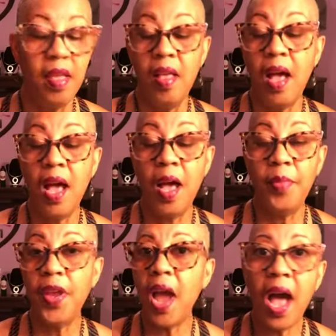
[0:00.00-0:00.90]
um,
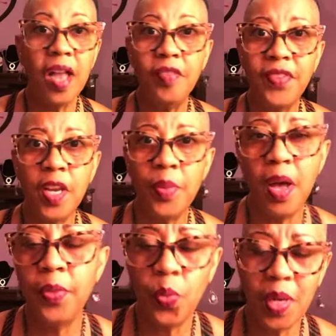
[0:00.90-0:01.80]
they're all available
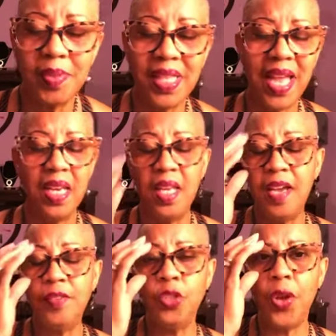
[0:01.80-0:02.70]
on the website,
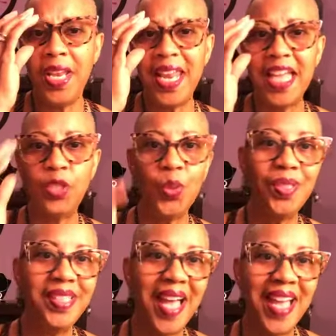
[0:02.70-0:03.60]

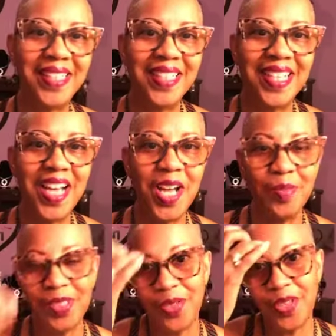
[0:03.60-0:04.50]
lovejoynaturals.com.
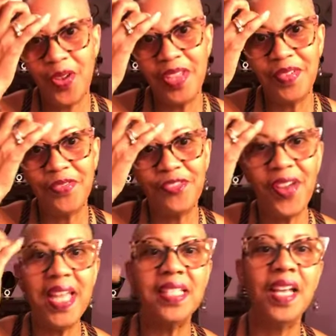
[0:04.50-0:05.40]
So don't even
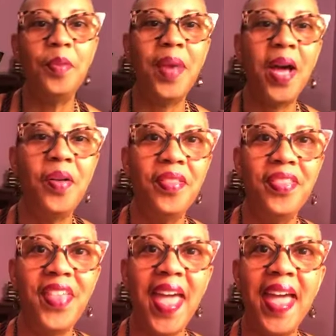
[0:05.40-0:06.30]
fret about
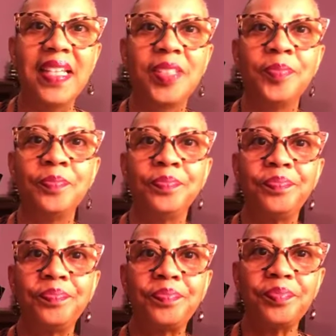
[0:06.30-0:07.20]
that.
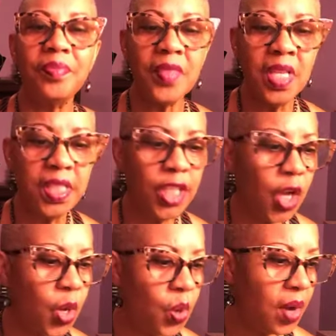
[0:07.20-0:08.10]

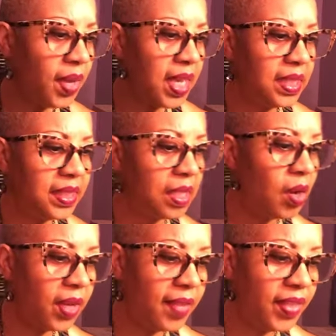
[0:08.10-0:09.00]
So, okay, let's,
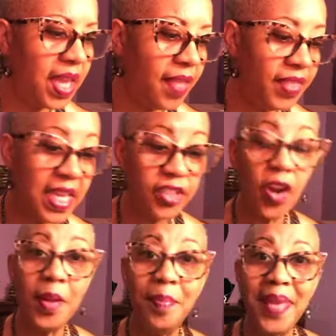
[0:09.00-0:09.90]
okay, the, and these are
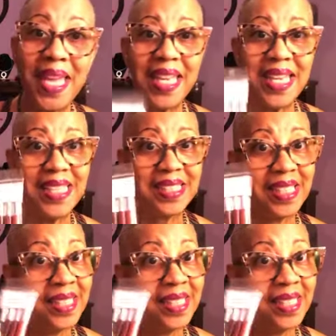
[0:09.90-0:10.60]
the minis.